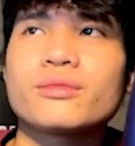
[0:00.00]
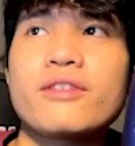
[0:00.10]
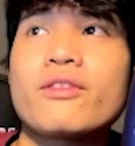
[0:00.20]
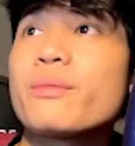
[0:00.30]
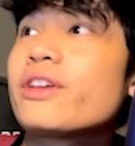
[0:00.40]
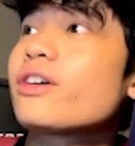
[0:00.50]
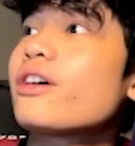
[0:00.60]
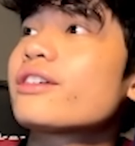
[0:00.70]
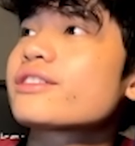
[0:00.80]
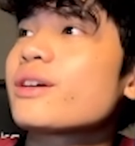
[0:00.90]
if I'm being
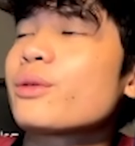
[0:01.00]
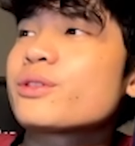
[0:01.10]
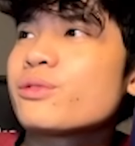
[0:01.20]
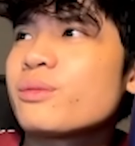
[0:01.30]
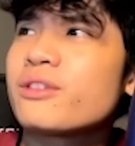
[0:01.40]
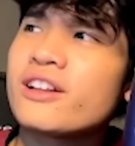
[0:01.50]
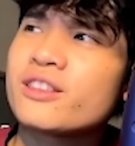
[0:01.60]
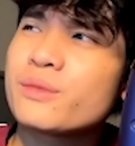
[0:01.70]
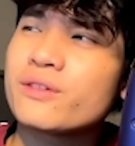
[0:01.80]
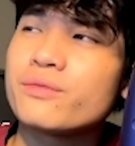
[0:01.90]
honest, I wasn't really planning to
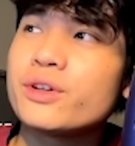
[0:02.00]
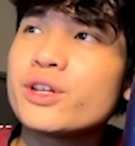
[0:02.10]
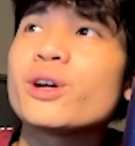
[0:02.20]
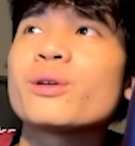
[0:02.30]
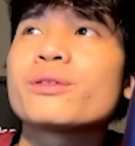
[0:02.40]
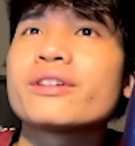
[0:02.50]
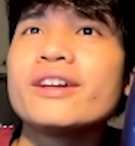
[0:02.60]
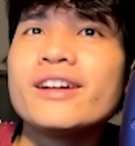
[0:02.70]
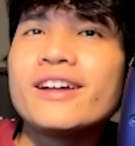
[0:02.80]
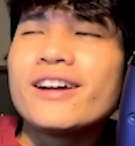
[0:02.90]
make a video
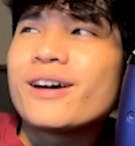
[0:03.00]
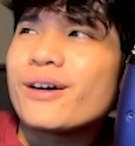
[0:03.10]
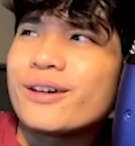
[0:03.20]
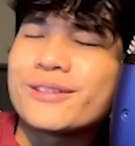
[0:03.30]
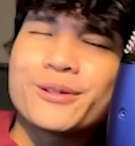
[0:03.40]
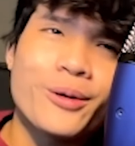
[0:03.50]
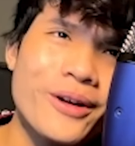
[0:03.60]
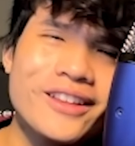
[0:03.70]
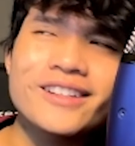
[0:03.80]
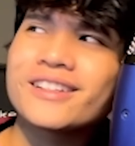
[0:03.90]
on
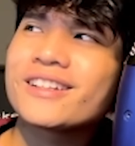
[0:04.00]
Toilet